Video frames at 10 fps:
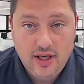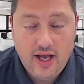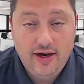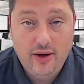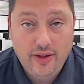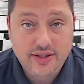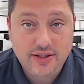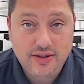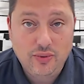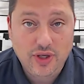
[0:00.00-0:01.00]
I know
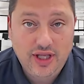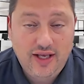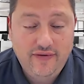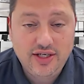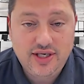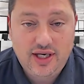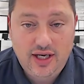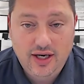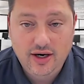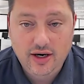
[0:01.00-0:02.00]
that's relieving to
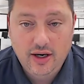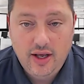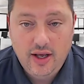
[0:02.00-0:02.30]
hear,